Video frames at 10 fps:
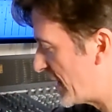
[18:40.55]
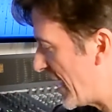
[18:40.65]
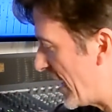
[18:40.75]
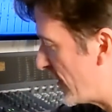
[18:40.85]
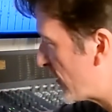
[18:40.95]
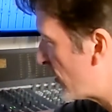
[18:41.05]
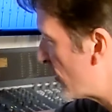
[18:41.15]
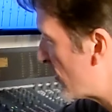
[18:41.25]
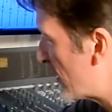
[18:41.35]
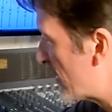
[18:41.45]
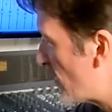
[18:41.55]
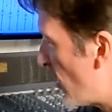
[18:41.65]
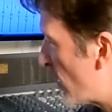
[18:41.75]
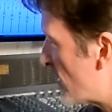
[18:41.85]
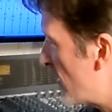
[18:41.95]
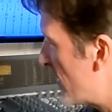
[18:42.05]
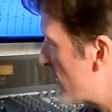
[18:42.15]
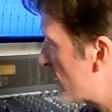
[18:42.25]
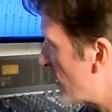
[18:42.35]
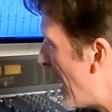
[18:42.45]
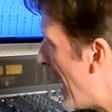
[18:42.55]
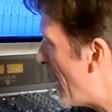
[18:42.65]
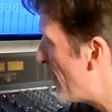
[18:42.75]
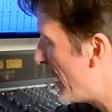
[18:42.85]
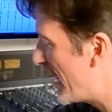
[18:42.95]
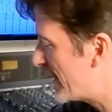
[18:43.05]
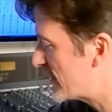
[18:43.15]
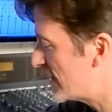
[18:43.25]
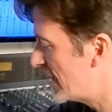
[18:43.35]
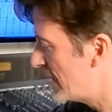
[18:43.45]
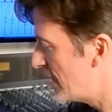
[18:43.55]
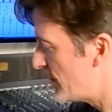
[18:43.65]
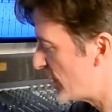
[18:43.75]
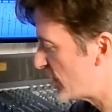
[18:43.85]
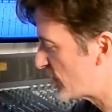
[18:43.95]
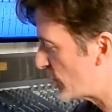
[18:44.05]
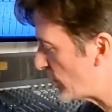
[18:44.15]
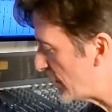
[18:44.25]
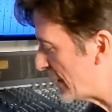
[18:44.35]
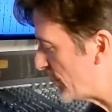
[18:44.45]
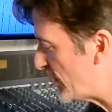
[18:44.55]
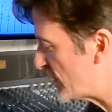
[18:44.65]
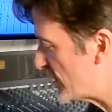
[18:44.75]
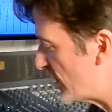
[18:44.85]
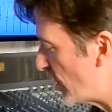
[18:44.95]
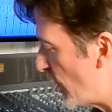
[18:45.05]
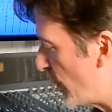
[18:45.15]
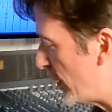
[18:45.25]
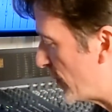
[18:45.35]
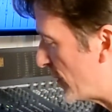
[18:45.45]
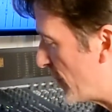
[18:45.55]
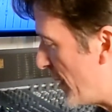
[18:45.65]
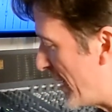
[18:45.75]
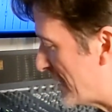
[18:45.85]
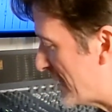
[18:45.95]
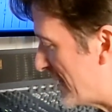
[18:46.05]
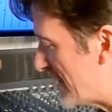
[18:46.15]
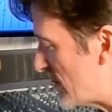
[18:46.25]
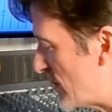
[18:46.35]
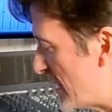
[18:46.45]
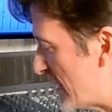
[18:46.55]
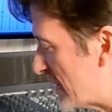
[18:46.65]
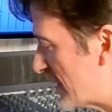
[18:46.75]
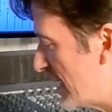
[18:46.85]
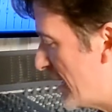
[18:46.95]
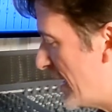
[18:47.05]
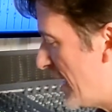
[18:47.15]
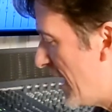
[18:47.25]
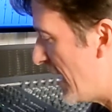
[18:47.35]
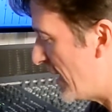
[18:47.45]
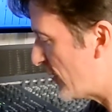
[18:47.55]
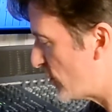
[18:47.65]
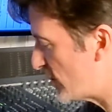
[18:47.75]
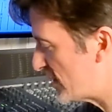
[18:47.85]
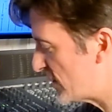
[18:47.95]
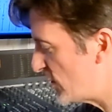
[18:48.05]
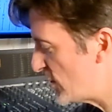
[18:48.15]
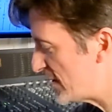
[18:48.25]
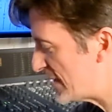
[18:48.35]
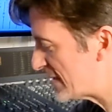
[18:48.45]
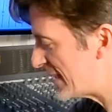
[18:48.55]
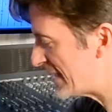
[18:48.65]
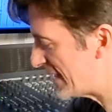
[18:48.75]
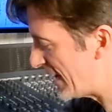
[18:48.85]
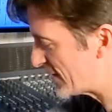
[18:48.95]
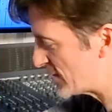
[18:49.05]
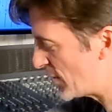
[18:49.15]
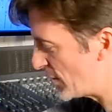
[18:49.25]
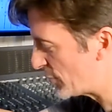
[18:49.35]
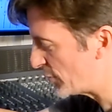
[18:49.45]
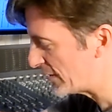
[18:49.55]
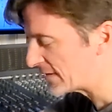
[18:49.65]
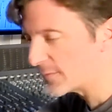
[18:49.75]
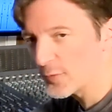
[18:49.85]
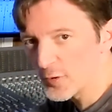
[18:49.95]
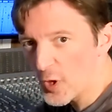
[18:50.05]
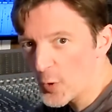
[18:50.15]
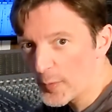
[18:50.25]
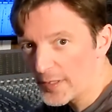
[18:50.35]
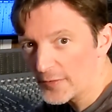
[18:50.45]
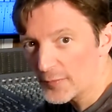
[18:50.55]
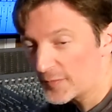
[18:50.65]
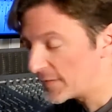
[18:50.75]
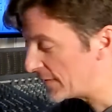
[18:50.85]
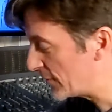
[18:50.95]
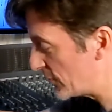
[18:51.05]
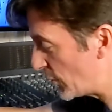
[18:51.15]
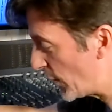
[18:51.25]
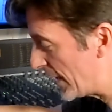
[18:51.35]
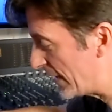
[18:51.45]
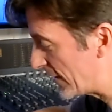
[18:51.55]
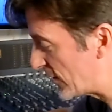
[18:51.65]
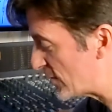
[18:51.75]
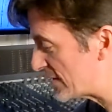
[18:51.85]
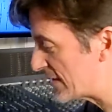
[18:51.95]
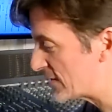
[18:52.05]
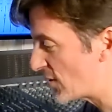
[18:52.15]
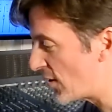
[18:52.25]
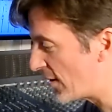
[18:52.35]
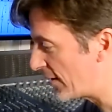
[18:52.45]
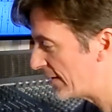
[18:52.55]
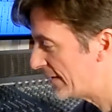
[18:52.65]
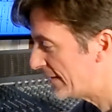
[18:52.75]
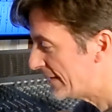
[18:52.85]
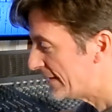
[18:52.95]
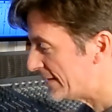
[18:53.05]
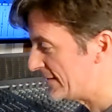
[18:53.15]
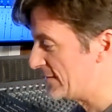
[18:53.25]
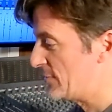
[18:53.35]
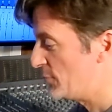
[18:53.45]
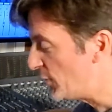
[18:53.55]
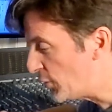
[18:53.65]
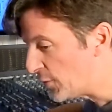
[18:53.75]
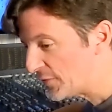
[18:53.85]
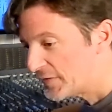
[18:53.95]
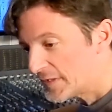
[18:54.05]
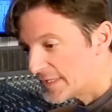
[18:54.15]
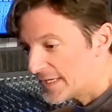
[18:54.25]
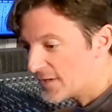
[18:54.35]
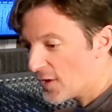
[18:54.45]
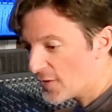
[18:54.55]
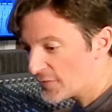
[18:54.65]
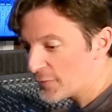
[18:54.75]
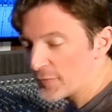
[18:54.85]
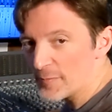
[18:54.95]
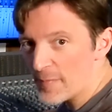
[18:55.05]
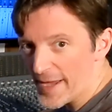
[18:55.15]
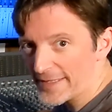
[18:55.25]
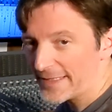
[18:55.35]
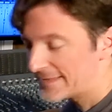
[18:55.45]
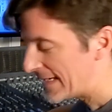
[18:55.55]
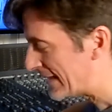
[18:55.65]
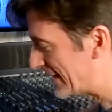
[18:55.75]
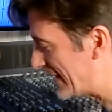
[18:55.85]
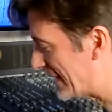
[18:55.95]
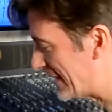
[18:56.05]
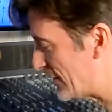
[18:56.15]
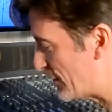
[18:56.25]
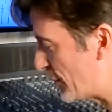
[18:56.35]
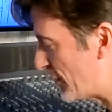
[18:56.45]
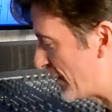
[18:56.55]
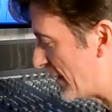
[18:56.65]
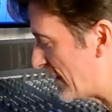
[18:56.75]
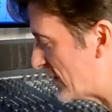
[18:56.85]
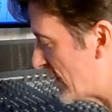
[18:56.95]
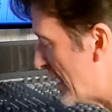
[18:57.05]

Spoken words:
and the acoustic guitars on this are high passed because we're really pushing the low end with the bass in this mix. And of course acoustics, they can have some unpredictable low end with the way an acoustic guitar is built, and also the miking technique and different things,